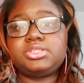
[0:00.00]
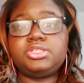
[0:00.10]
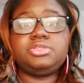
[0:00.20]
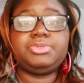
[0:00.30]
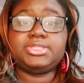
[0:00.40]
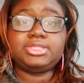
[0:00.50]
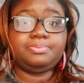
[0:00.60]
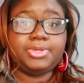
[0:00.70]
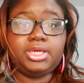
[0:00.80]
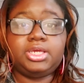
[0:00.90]
They should be
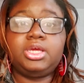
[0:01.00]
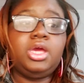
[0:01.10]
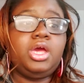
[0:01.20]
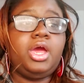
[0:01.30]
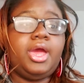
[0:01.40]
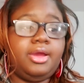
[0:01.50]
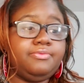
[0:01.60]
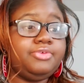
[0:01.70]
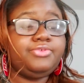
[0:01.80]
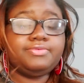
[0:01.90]
sipping
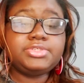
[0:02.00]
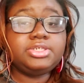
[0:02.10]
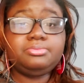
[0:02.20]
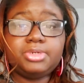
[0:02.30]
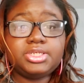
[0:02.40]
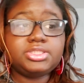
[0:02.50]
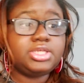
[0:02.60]
every 15 minutes.